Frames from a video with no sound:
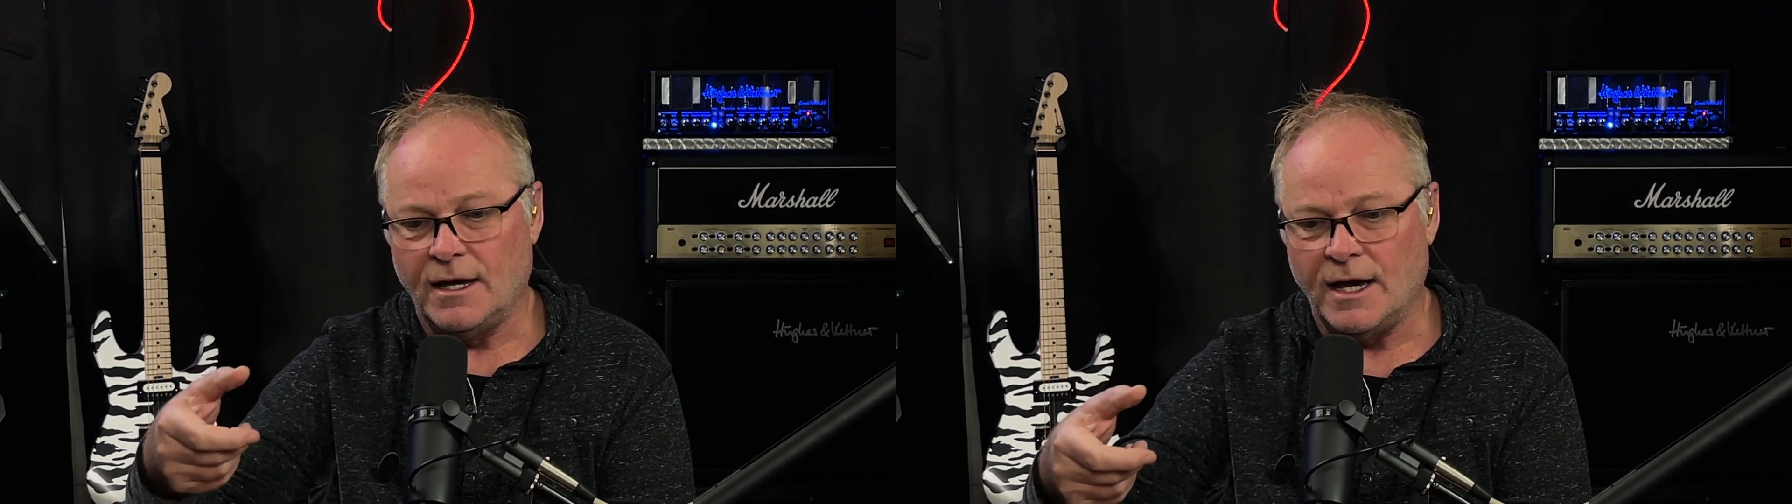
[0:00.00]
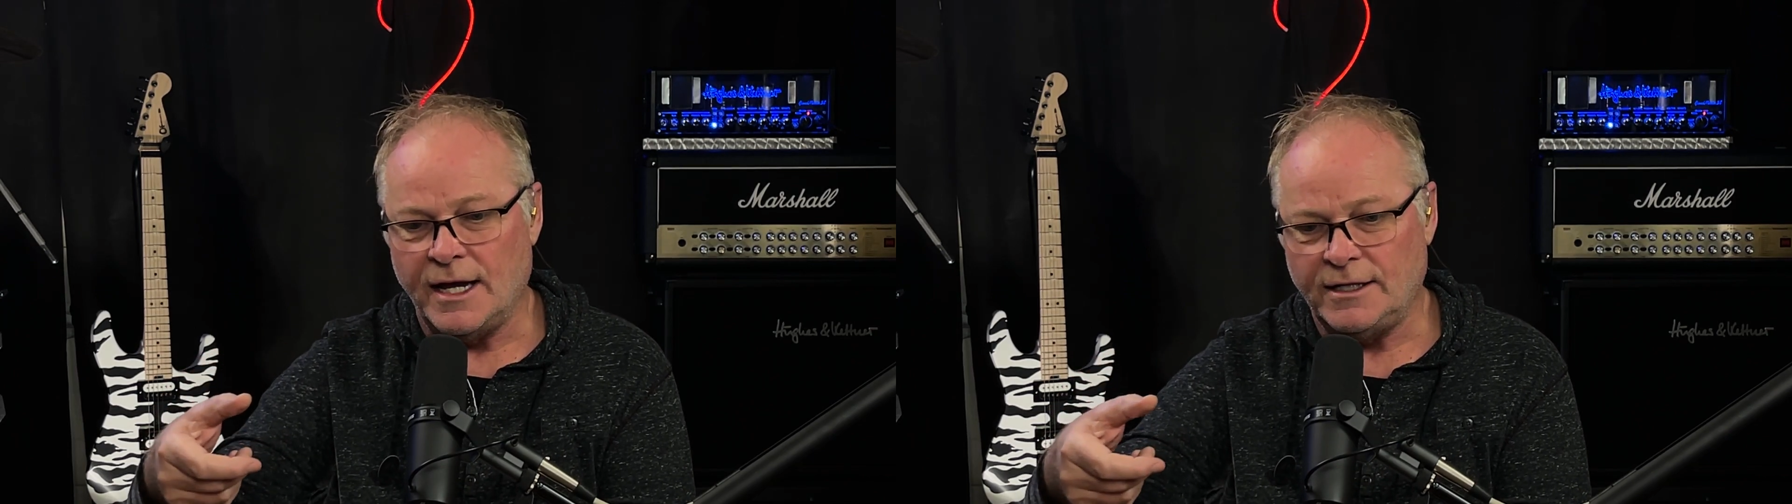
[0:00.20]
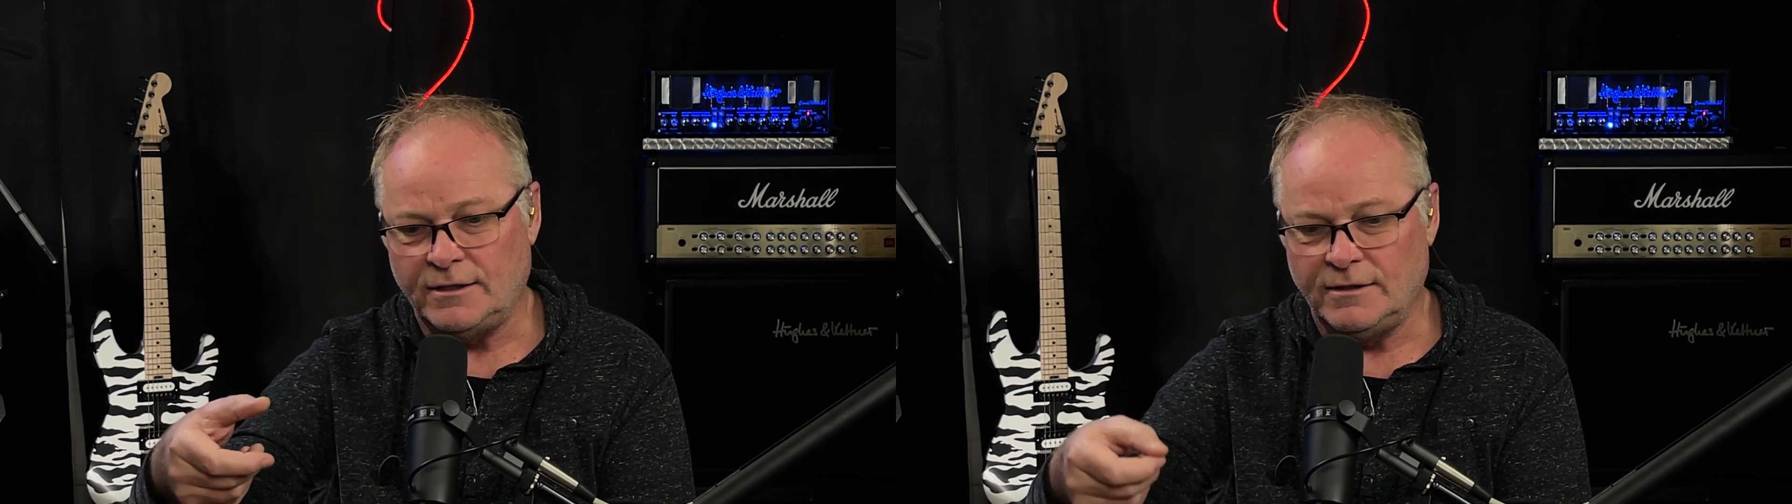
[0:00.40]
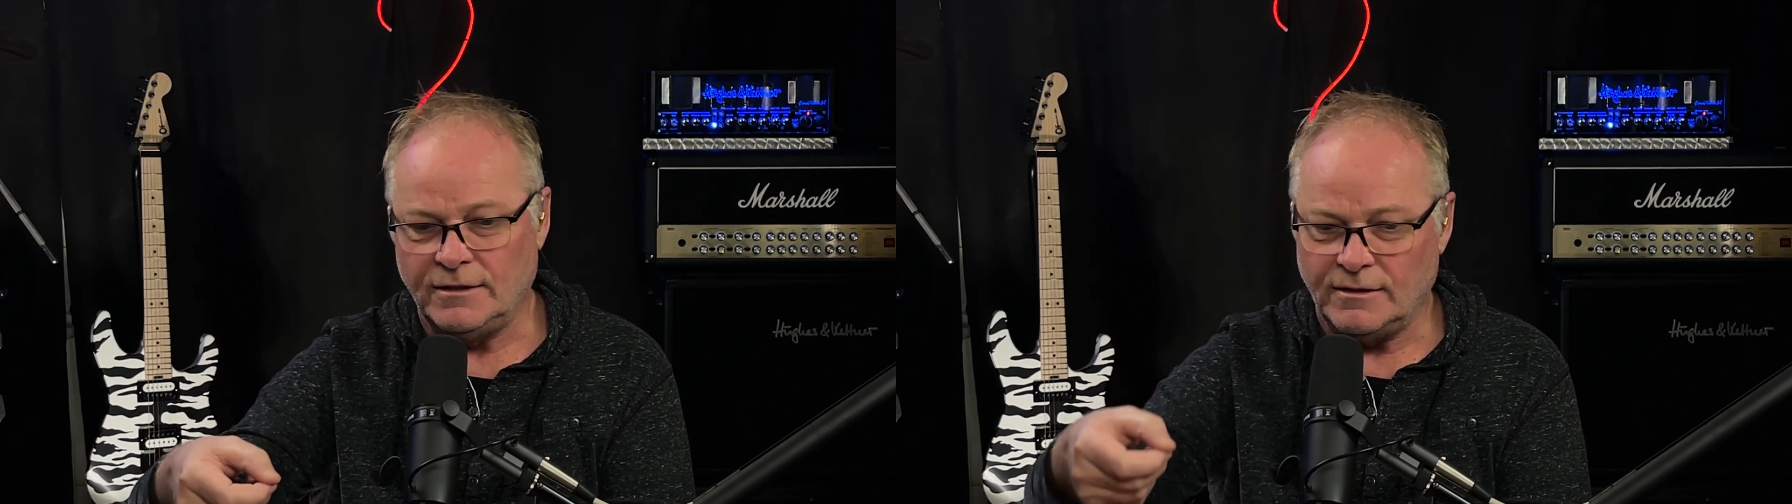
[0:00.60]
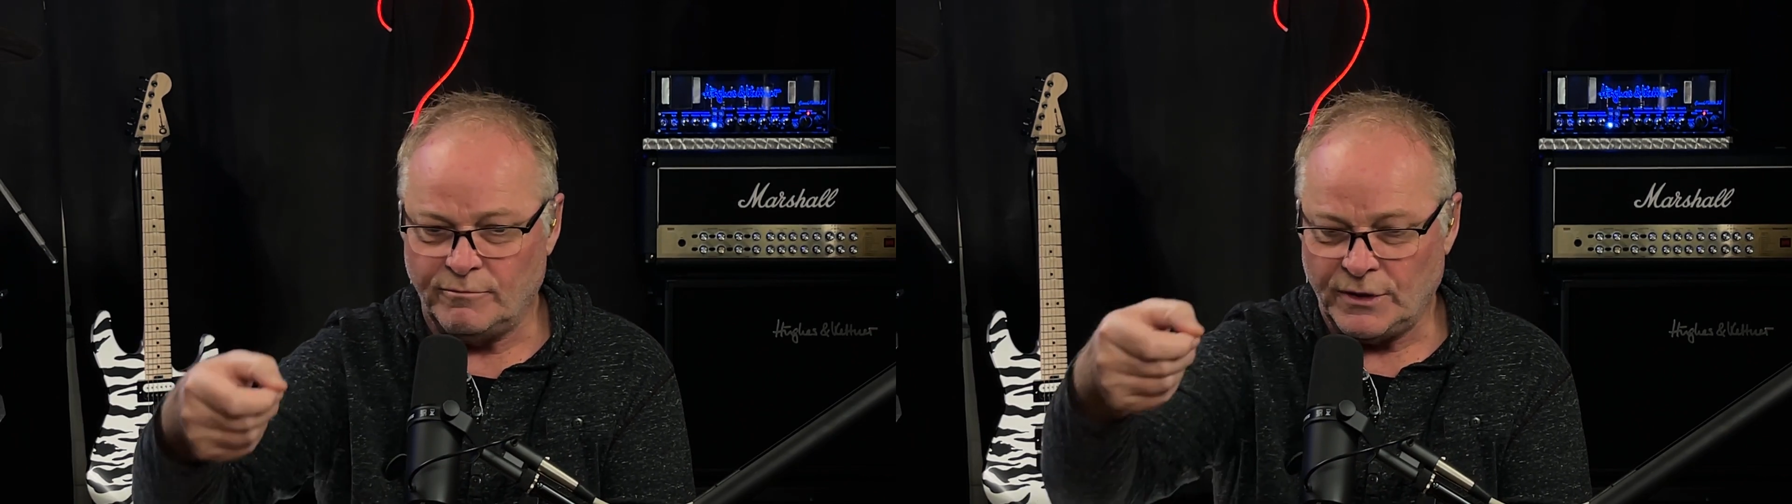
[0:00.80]
I
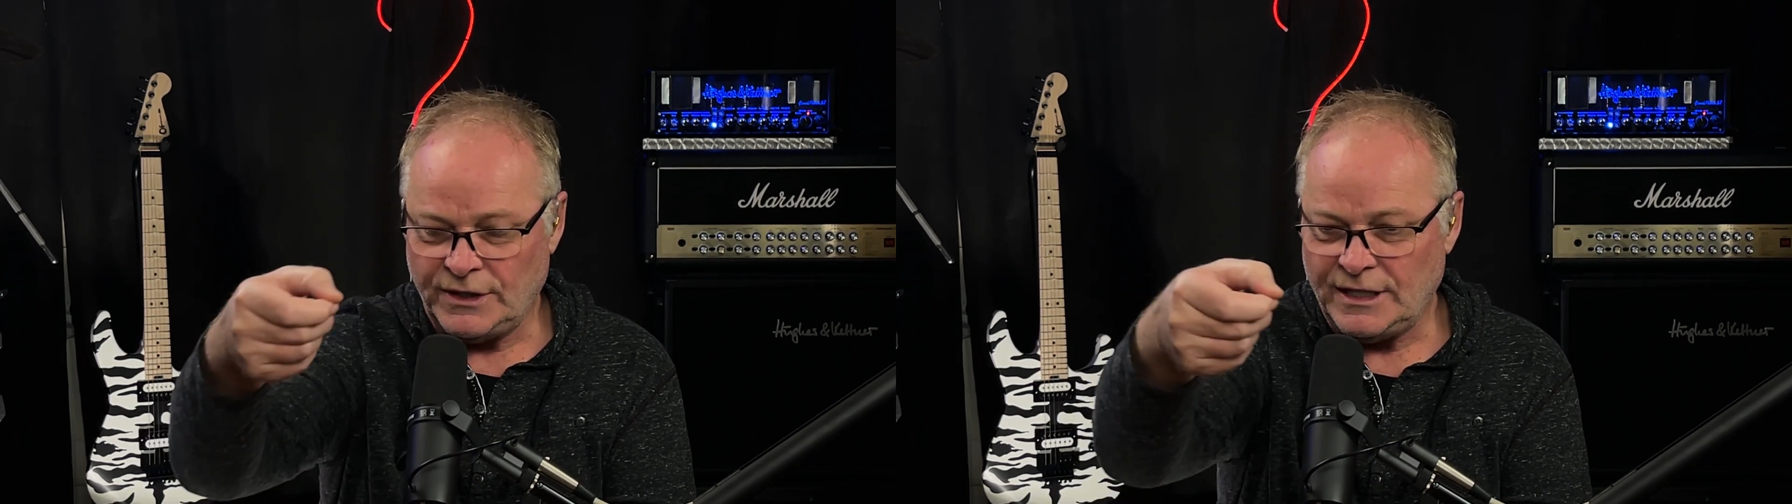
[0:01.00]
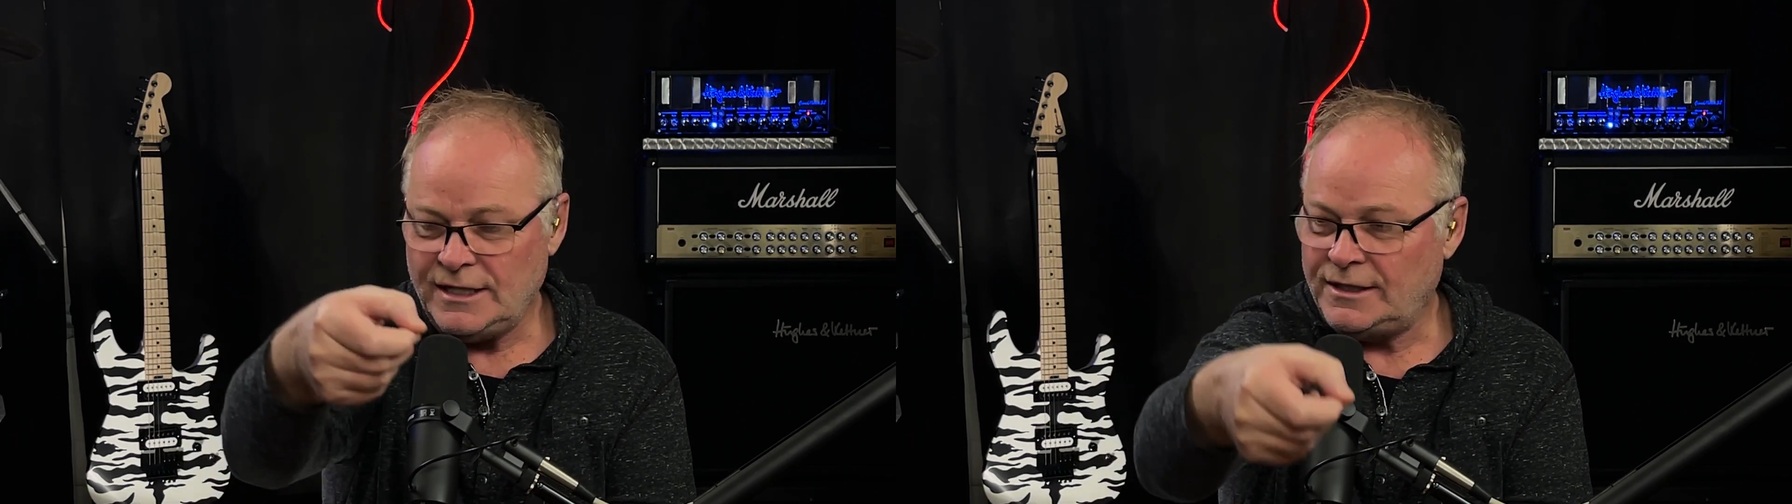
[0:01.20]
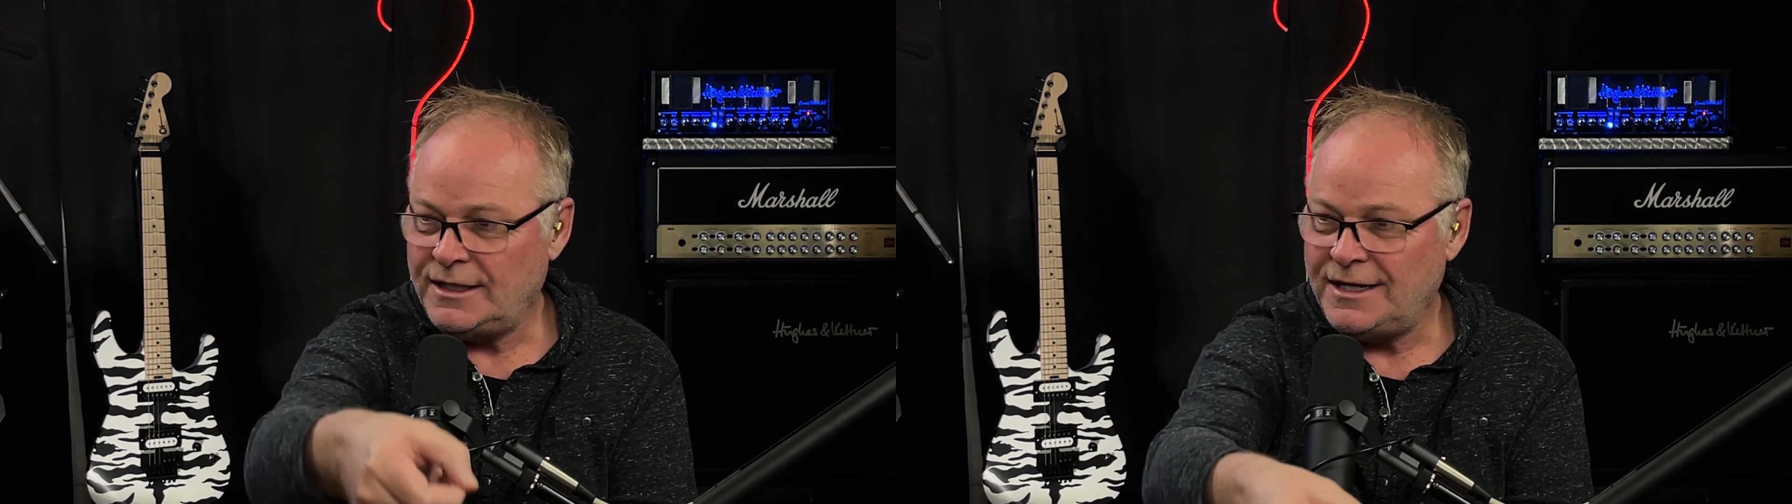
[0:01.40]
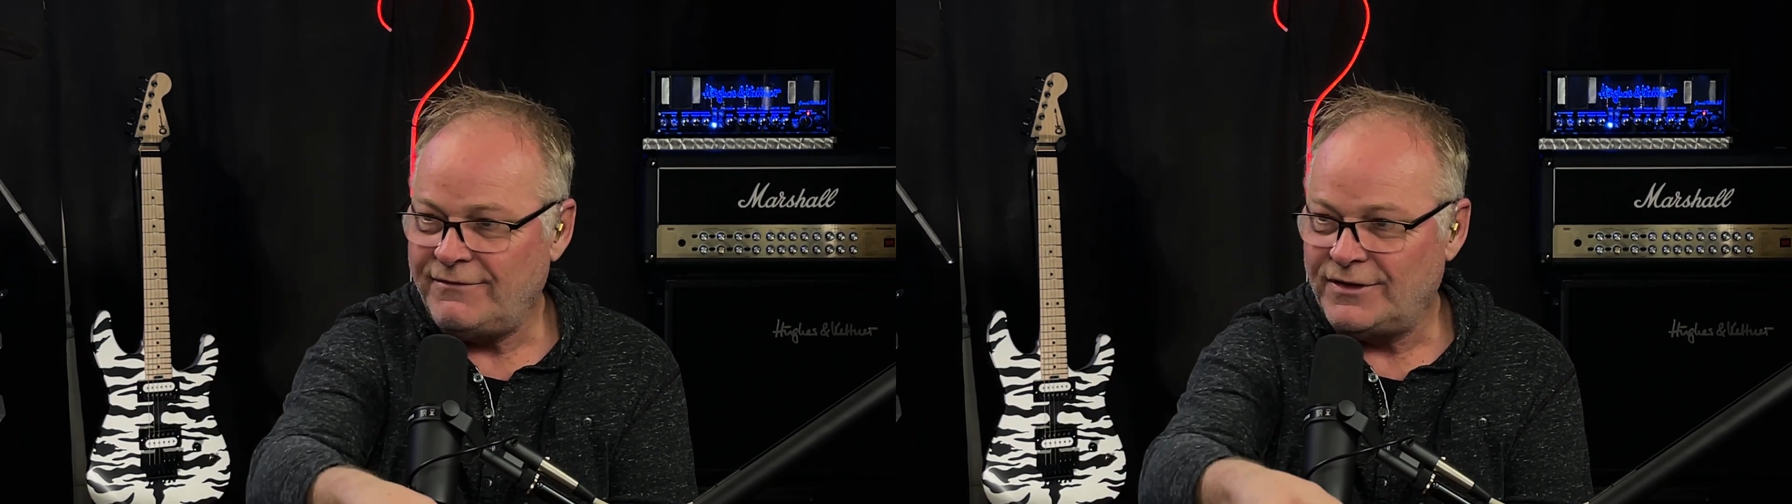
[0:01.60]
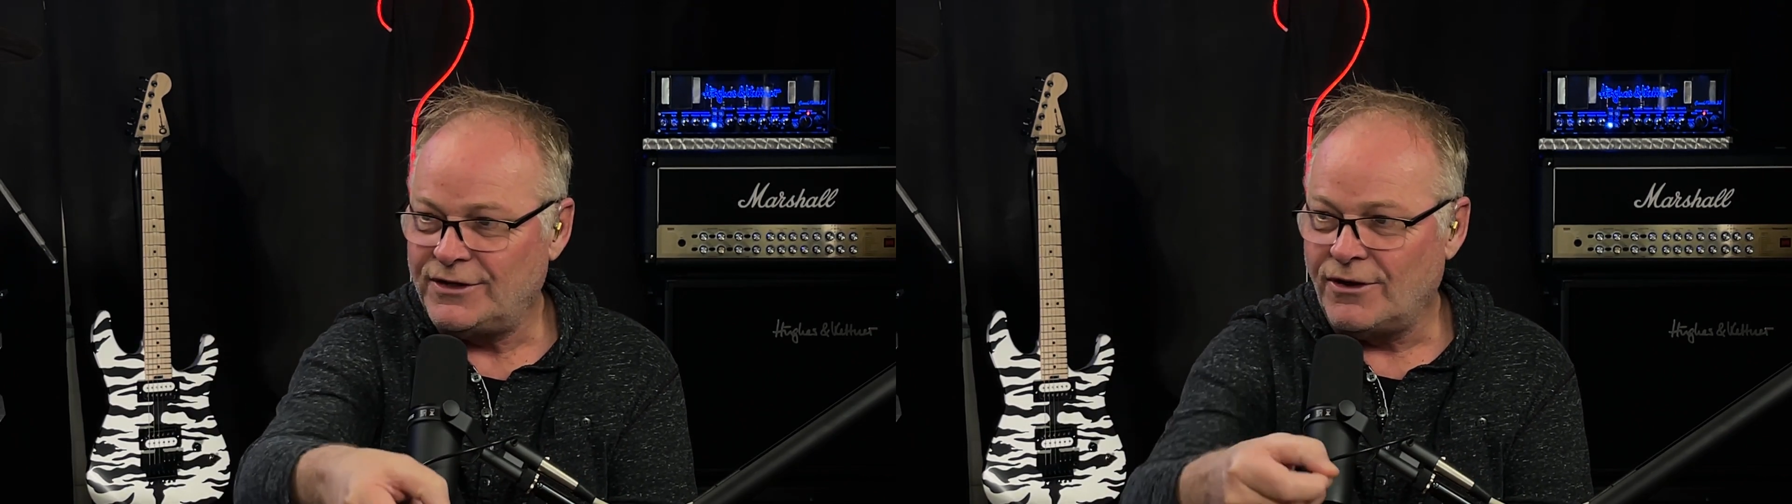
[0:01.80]
proceed to
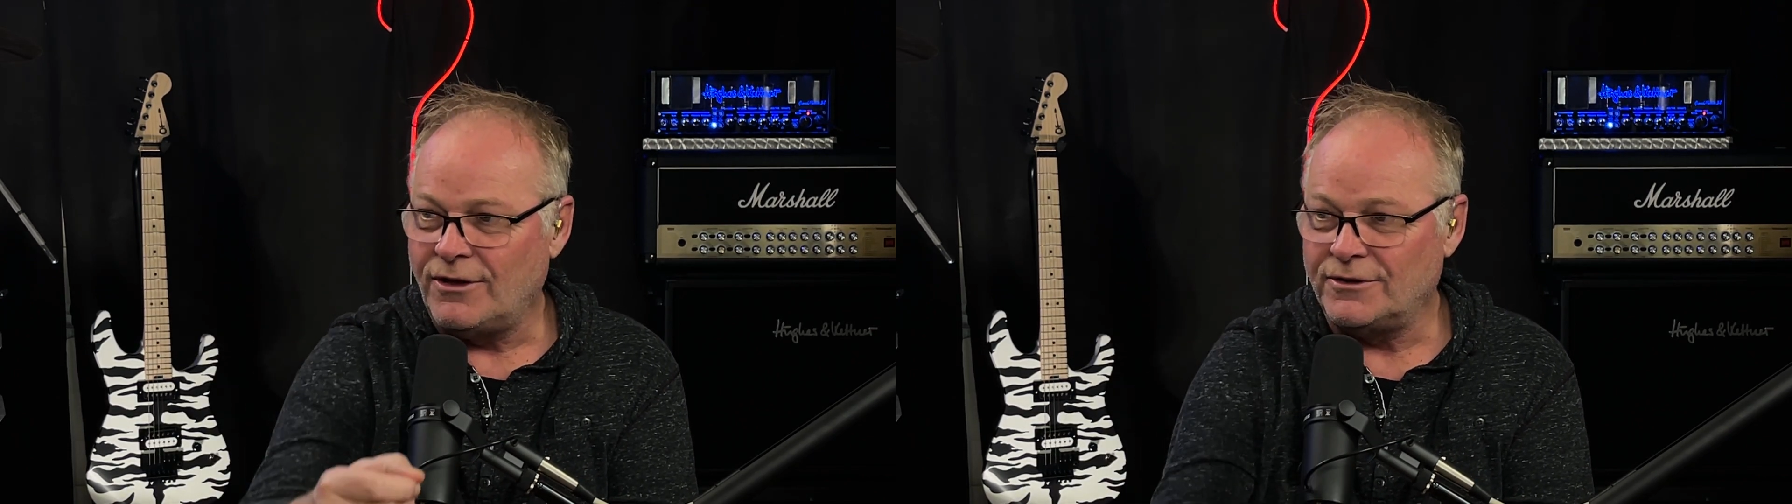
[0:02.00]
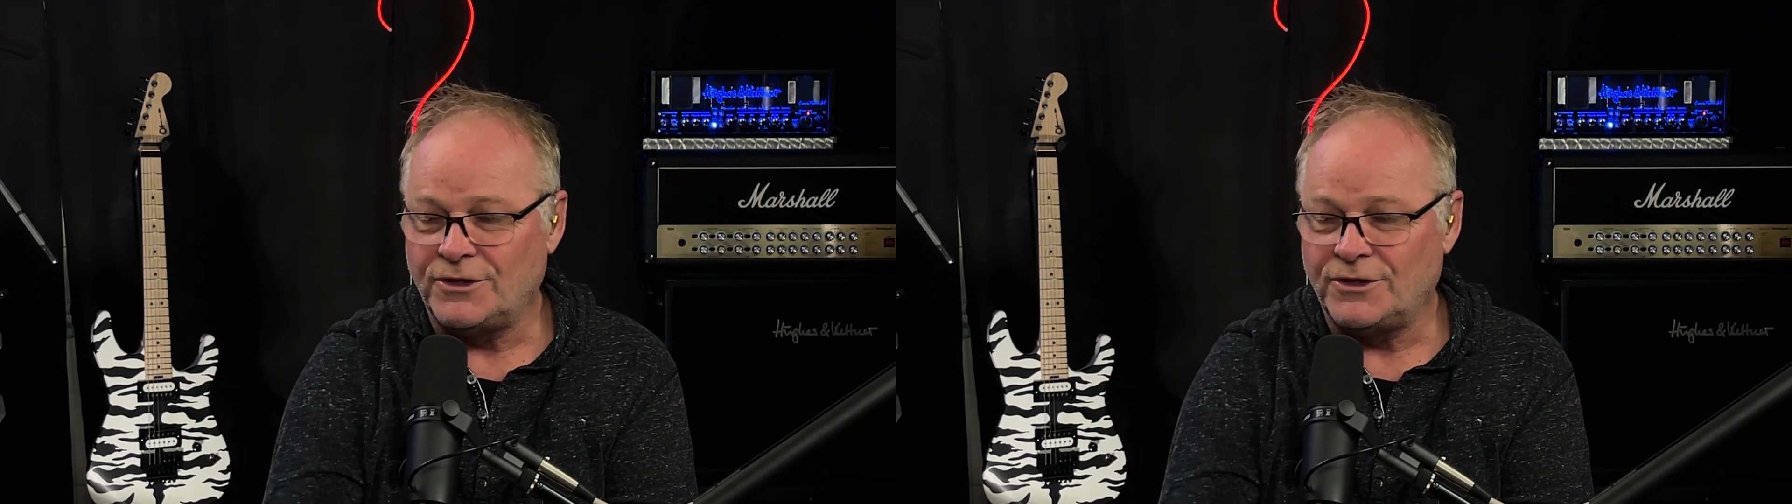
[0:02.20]
give the dollar